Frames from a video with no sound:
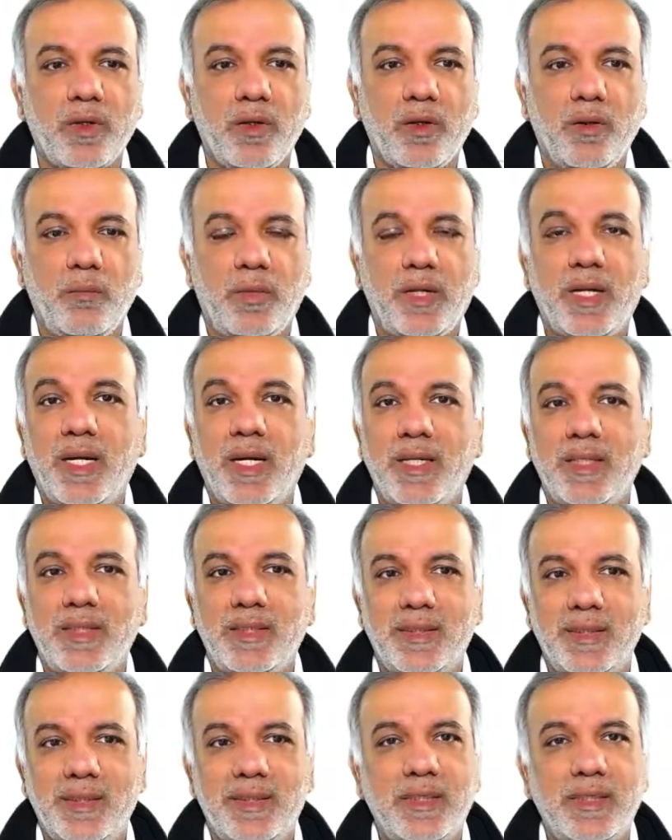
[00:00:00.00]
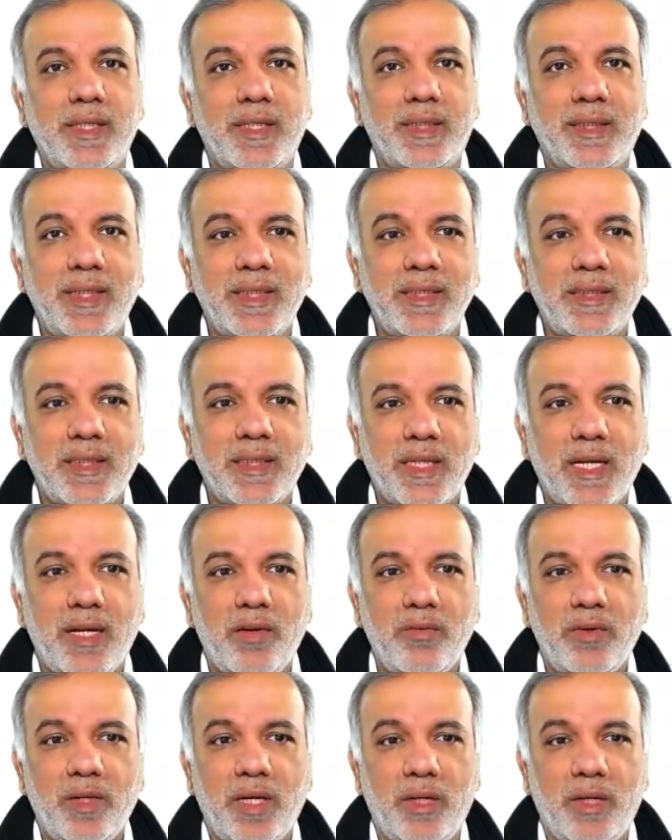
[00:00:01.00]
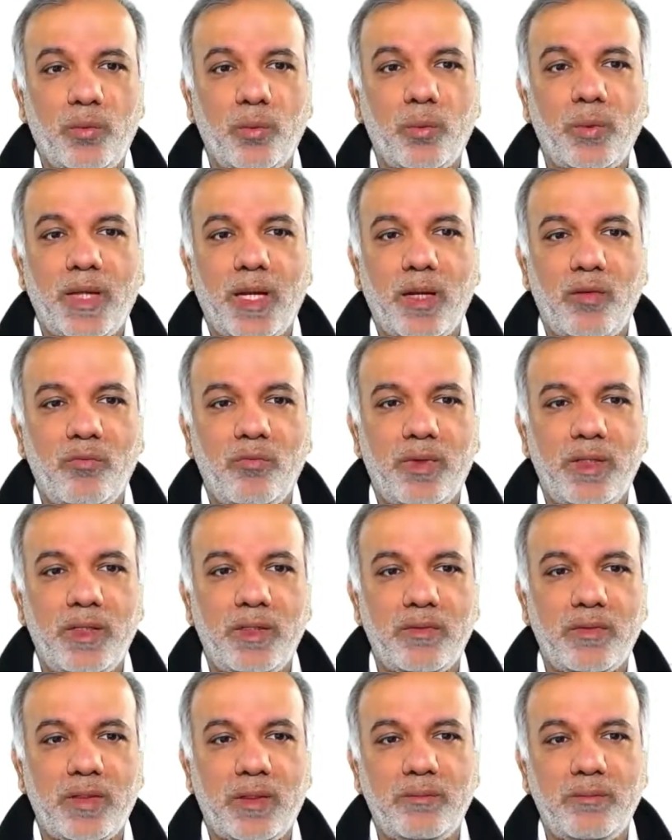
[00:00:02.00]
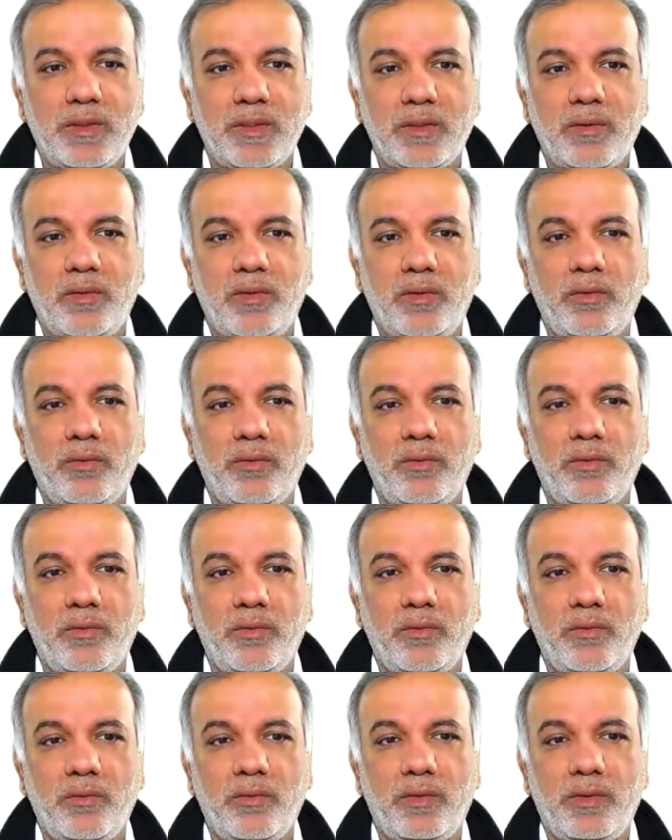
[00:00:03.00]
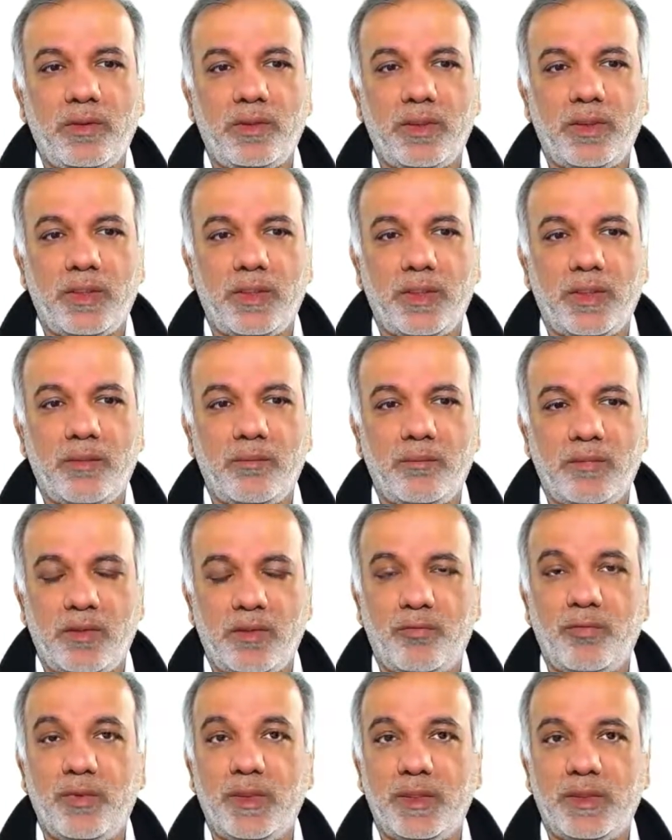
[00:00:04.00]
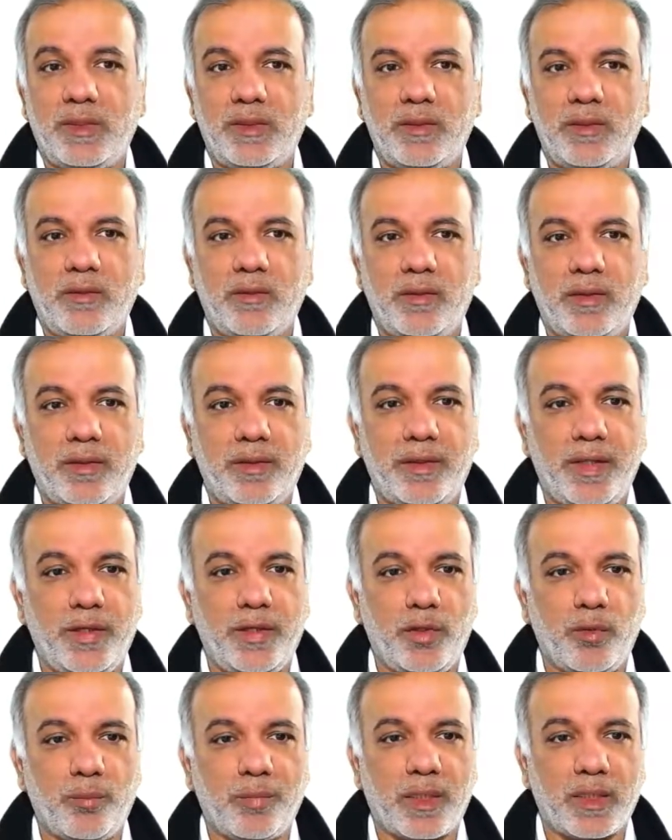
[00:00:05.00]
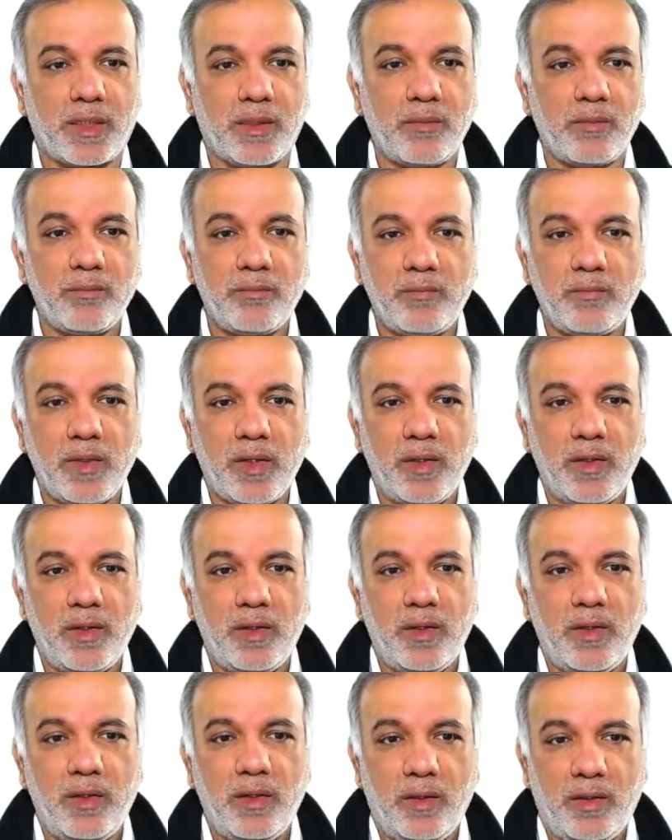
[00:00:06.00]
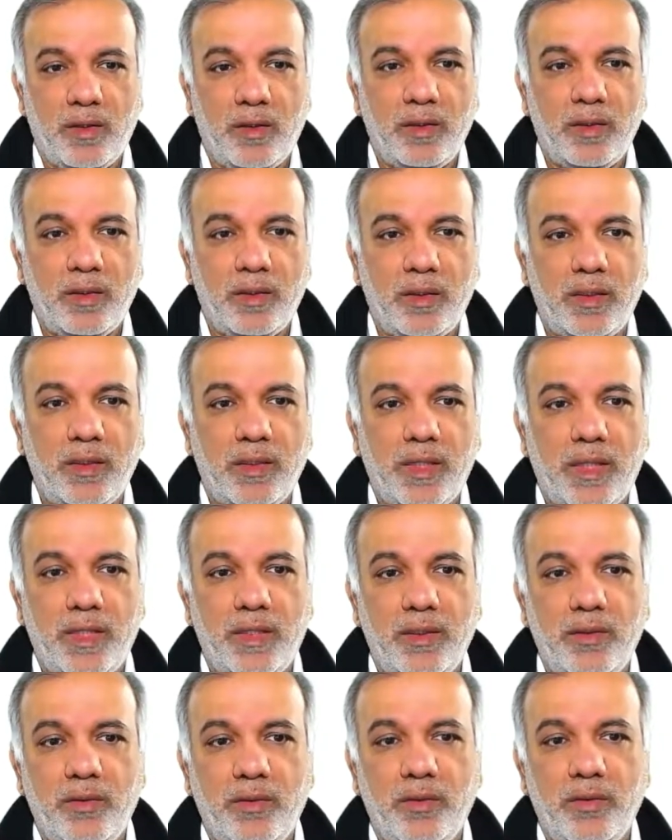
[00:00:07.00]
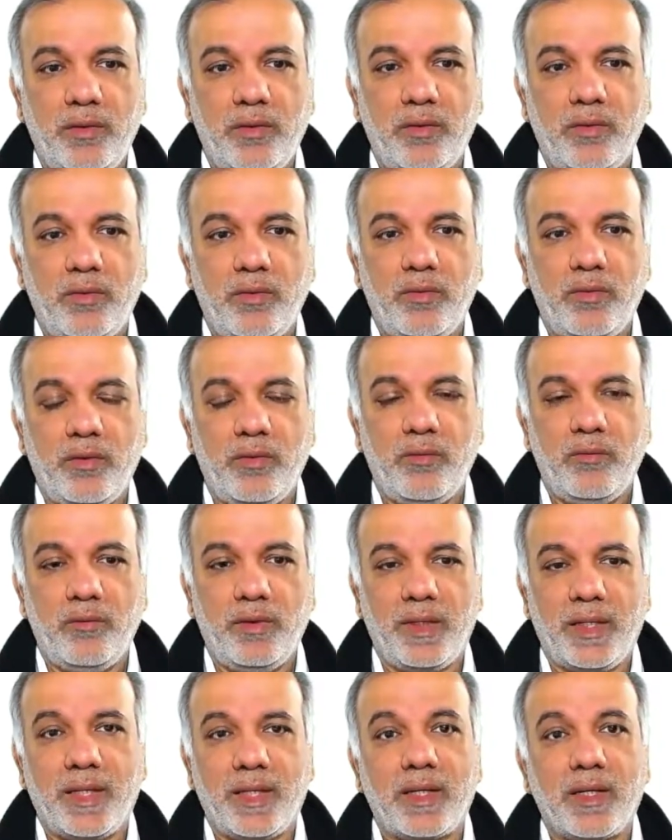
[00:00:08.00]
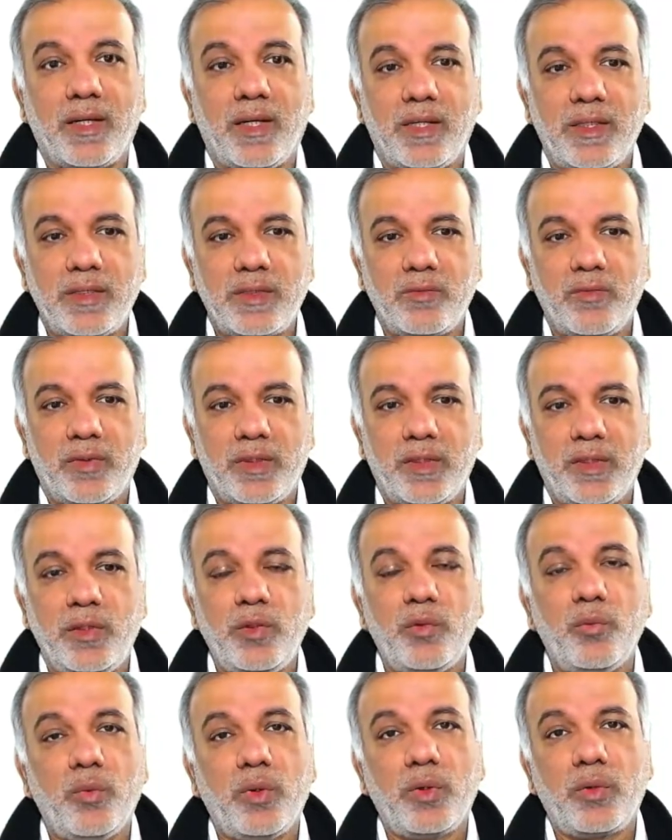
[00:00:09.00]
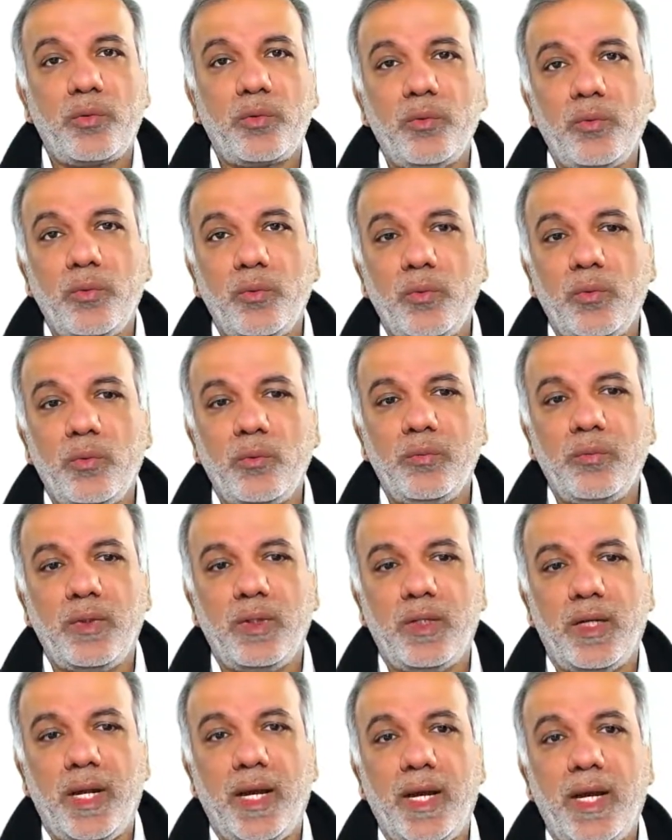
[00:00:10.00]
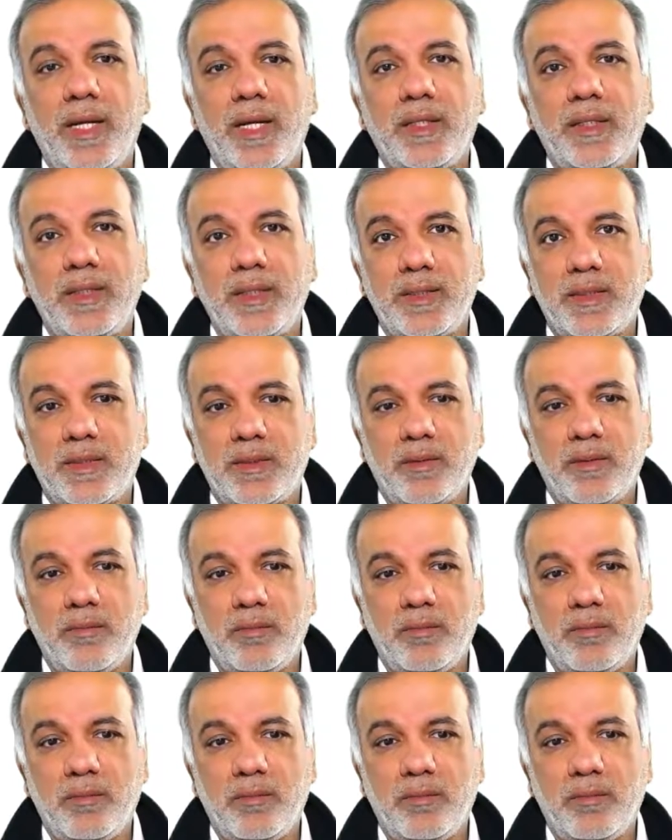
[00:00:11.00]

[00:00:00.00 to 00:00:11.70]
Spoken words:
But as this is a test account, I don't have one, so I'm just going to use the first radio button. Then you will get asked whether you want to add this